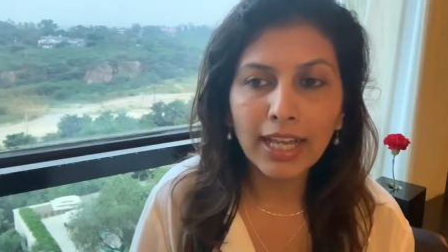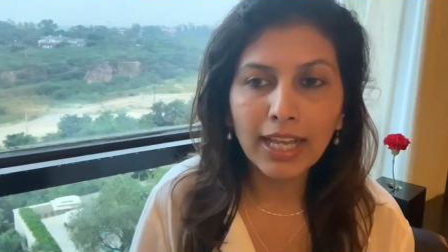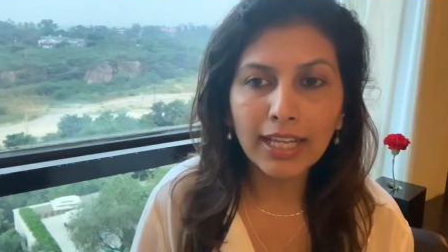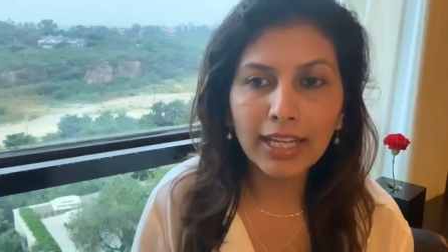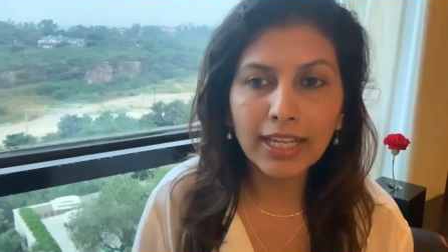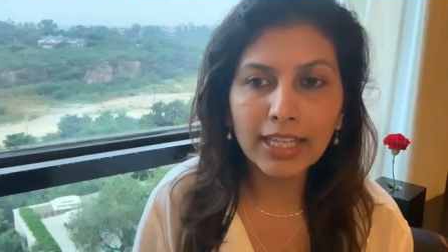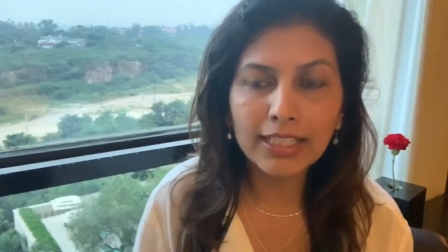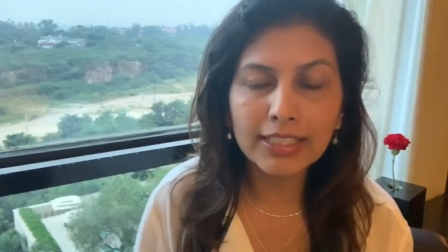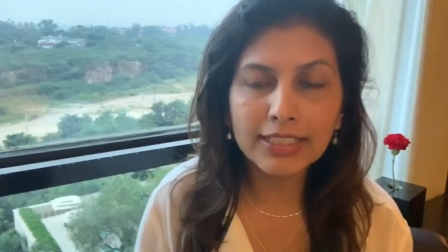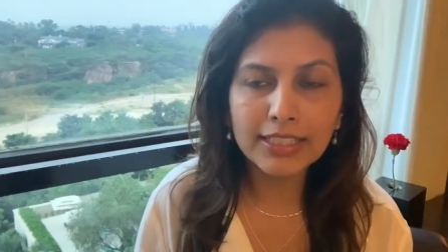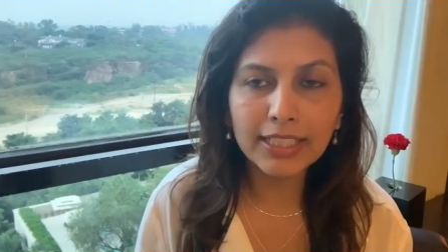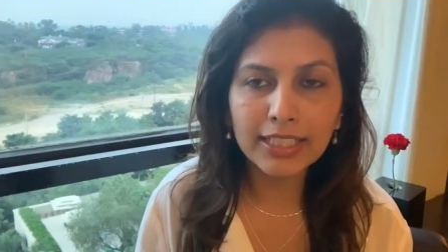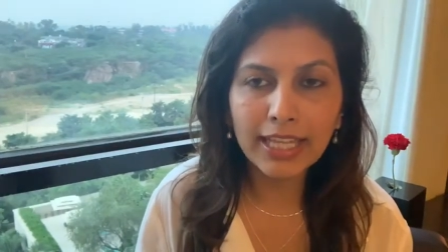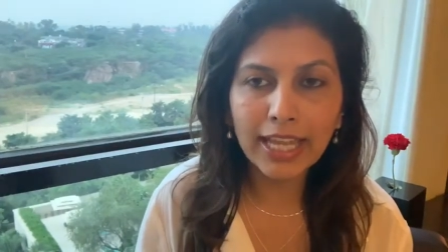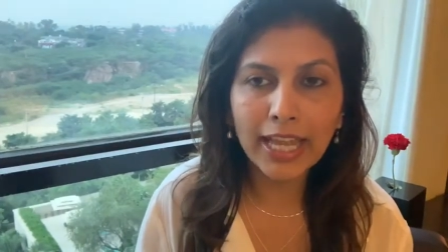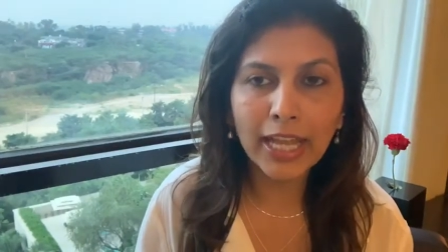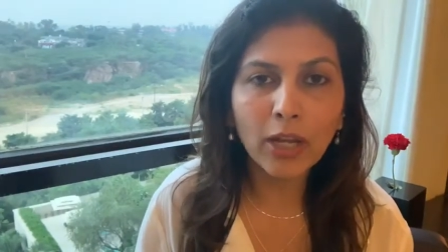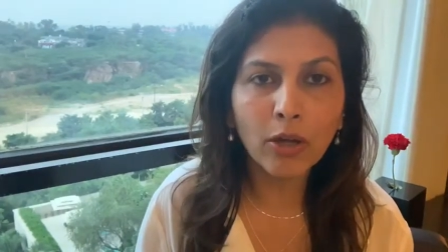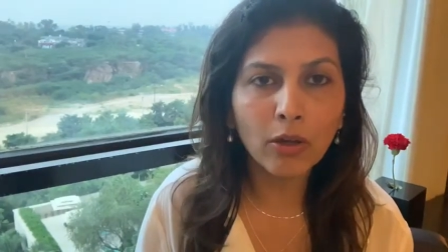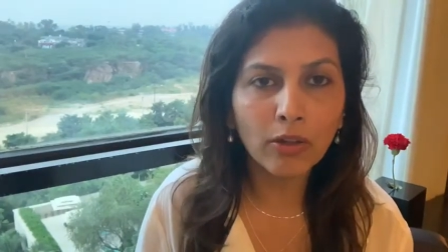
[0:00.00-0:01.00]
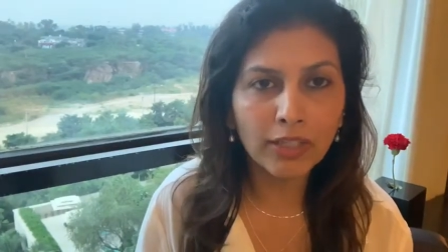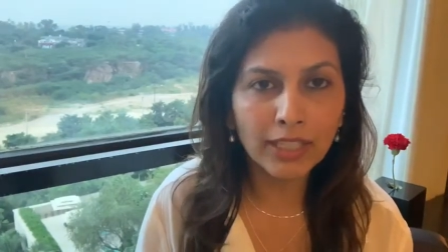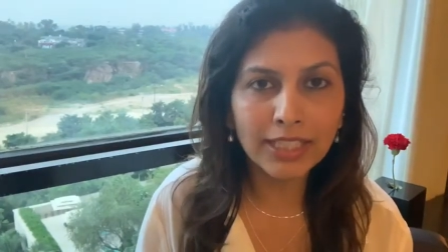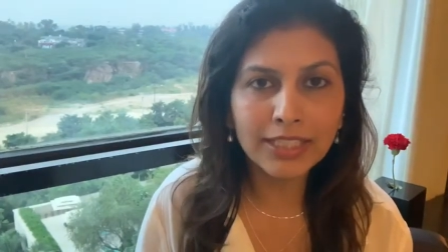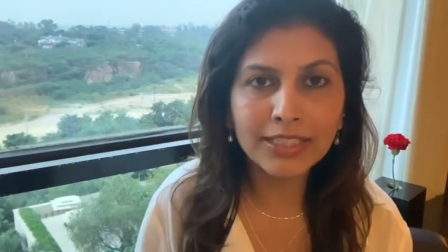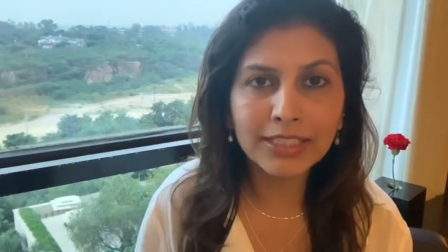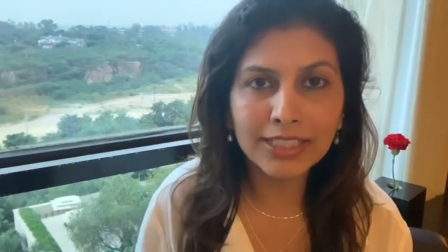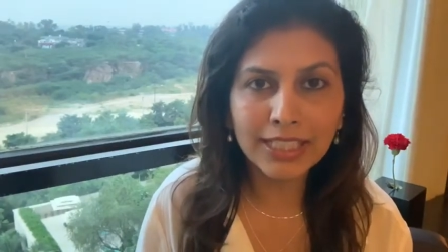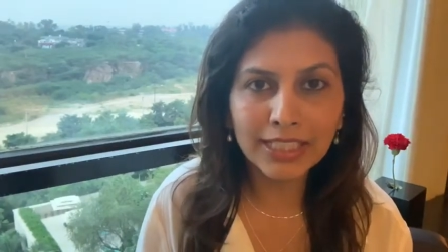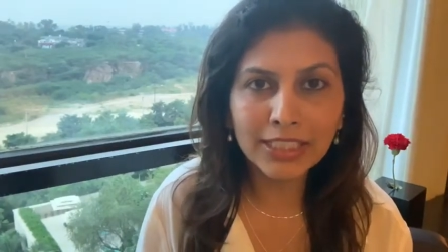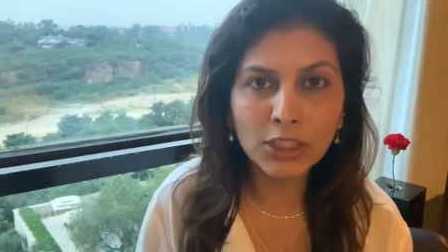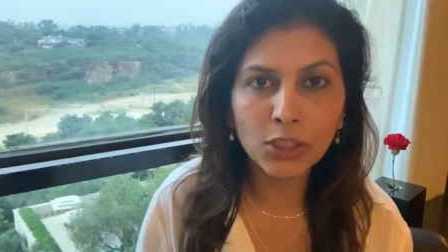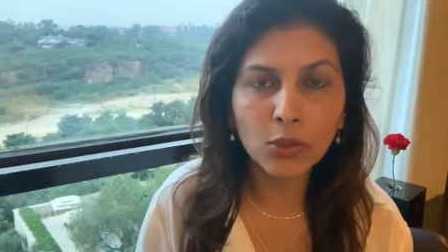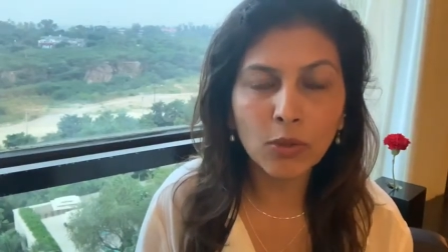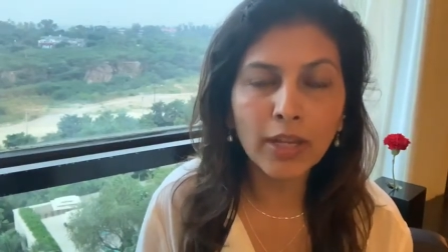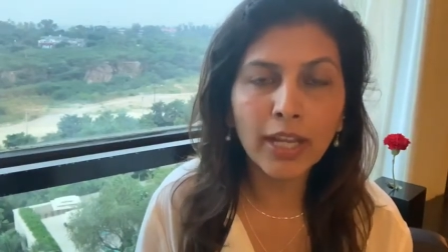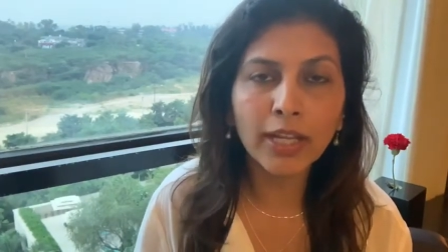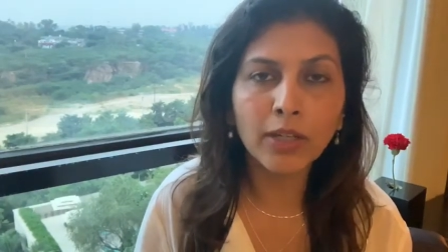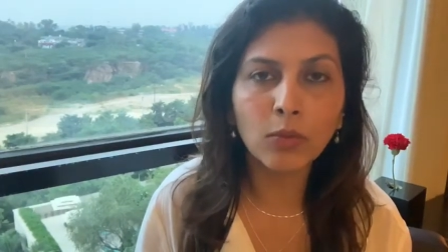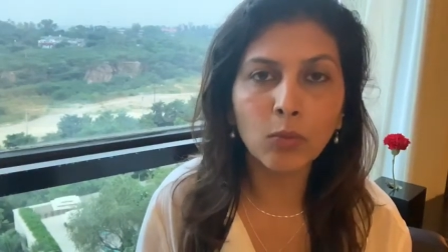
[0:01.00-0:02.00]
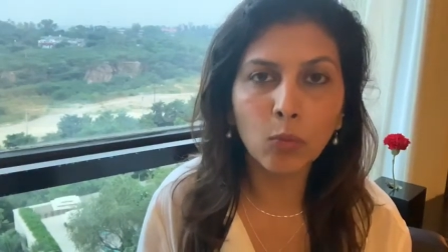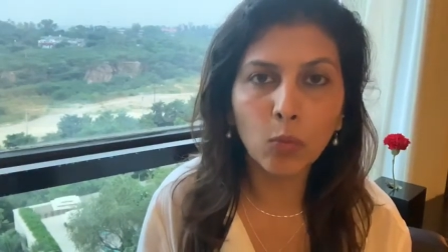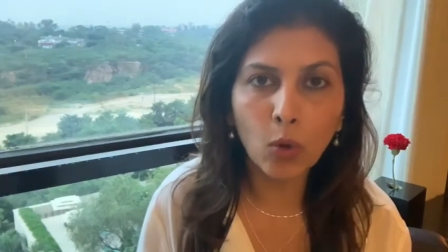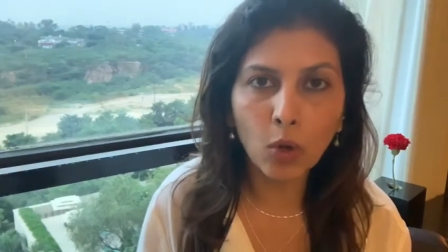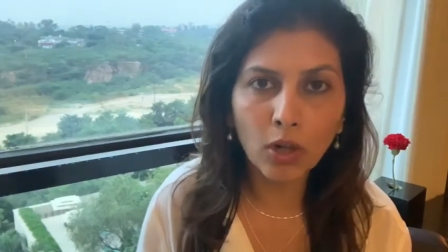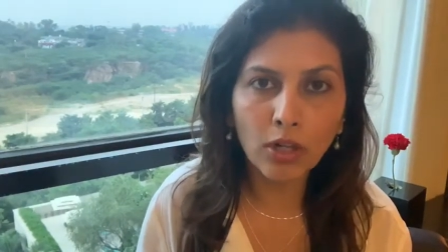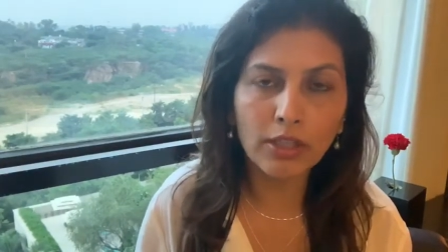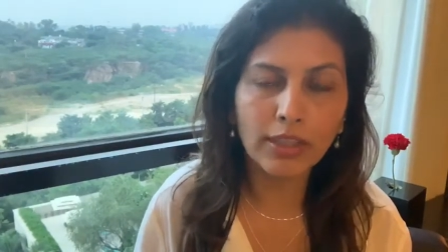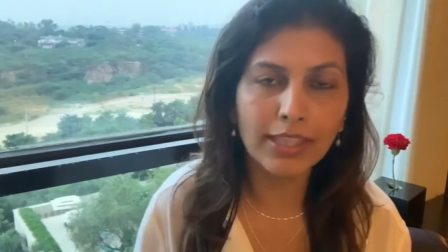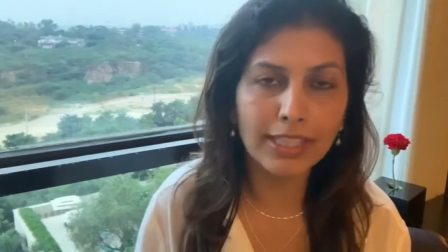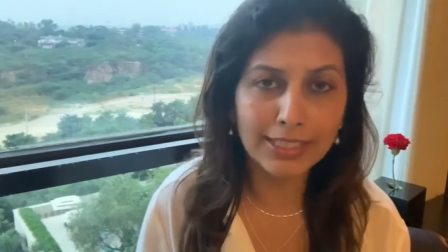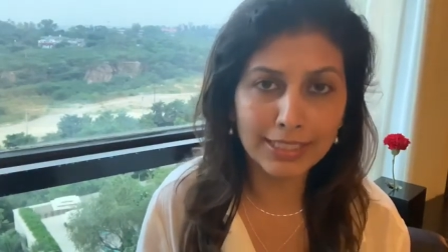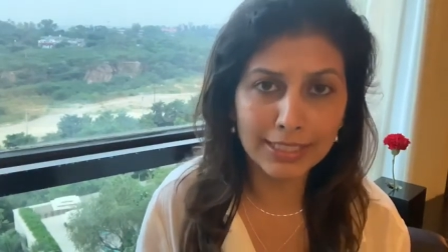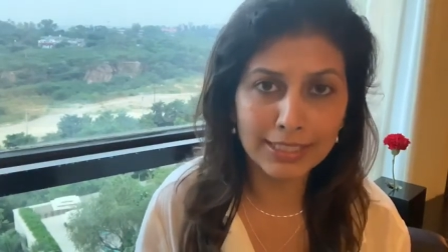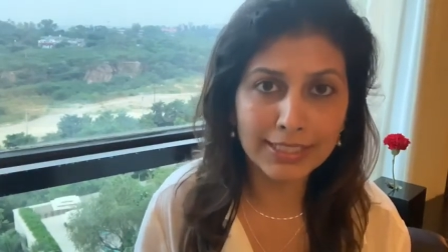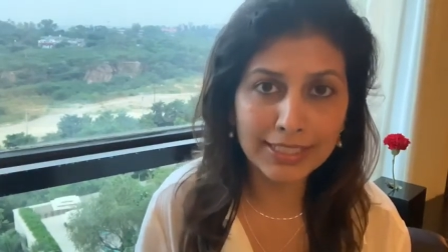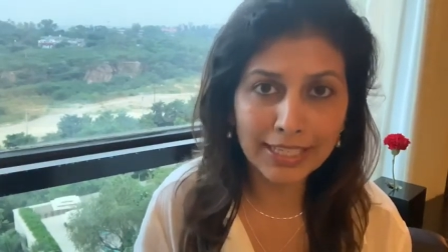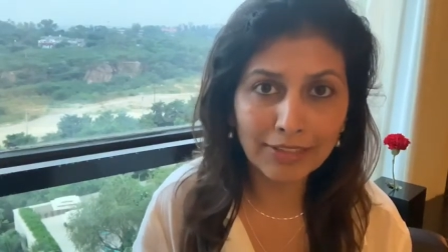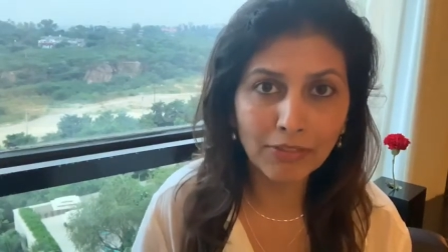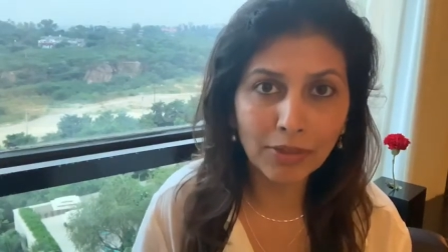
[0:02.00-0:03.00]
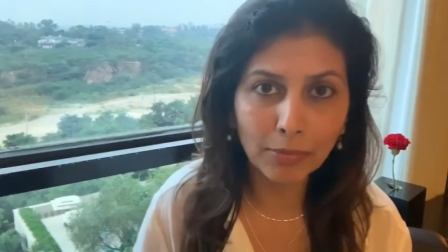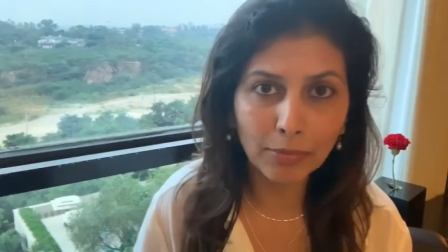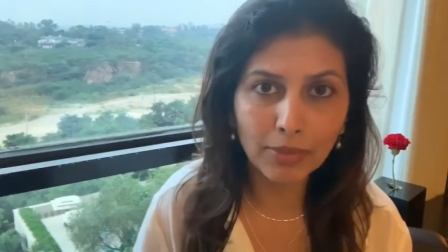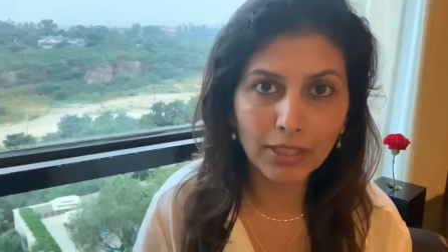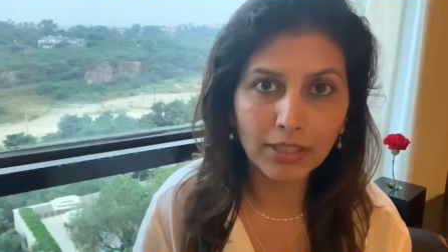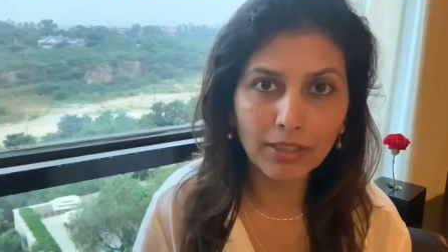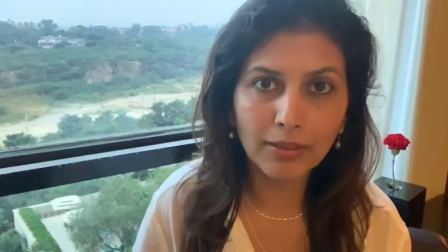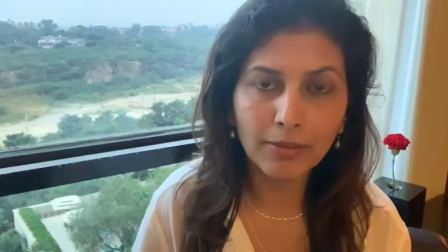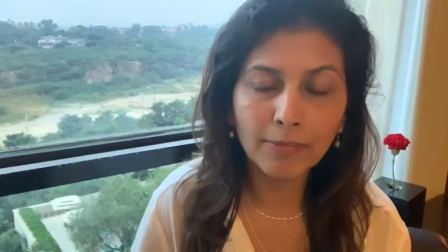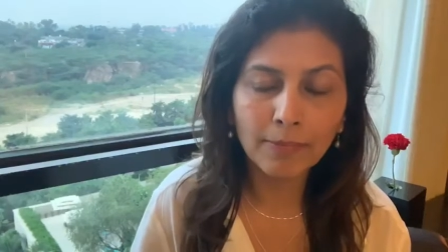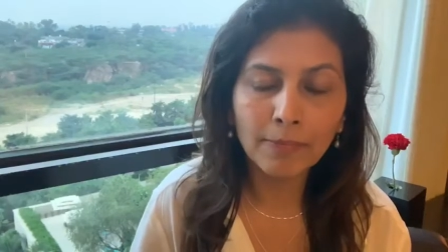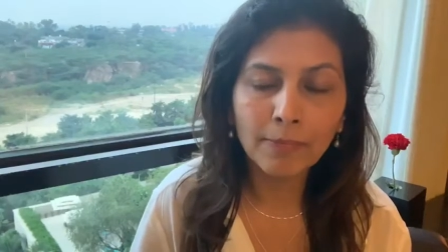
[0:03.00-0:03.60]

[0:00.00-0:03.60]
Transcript: and I said, hang on, let's let's look at what this is giving me.